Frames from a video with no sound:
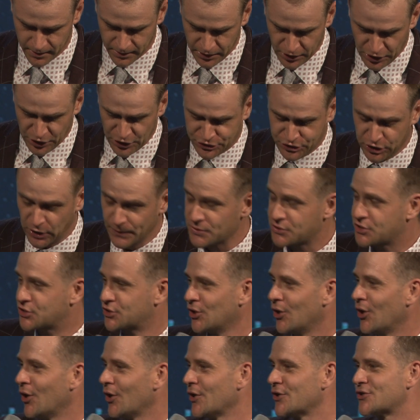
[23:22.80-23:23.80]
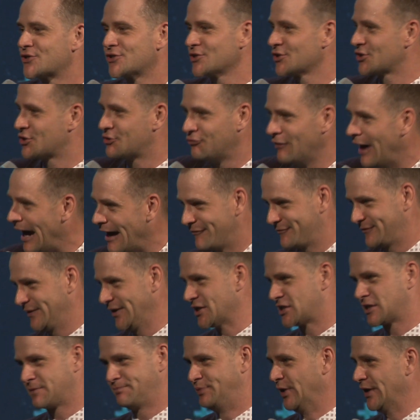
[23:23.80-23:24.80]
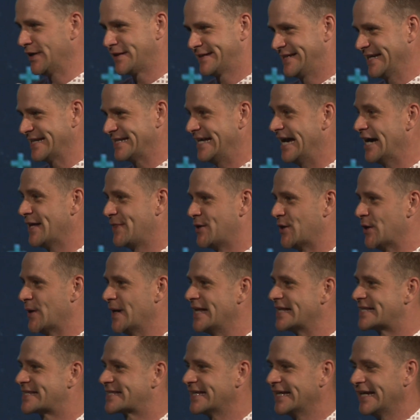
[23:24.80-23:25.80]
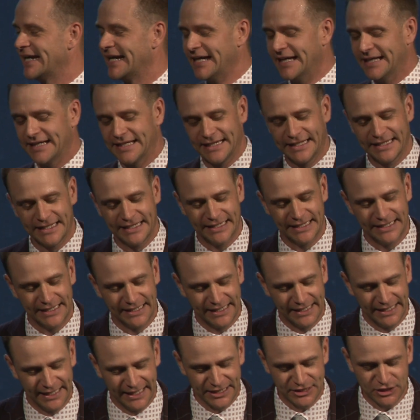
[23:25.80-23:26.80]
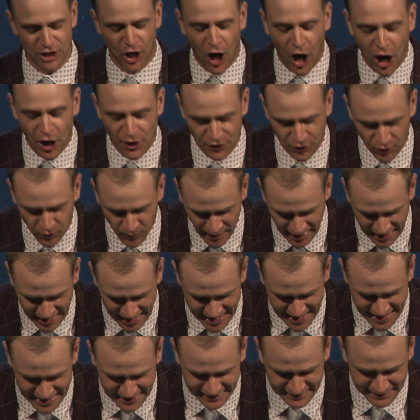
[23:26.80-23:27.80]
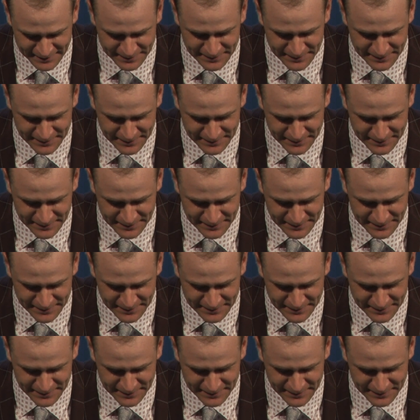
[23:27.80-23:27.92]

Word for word: So the sword's crafted, it's put together, and it's, it's on the way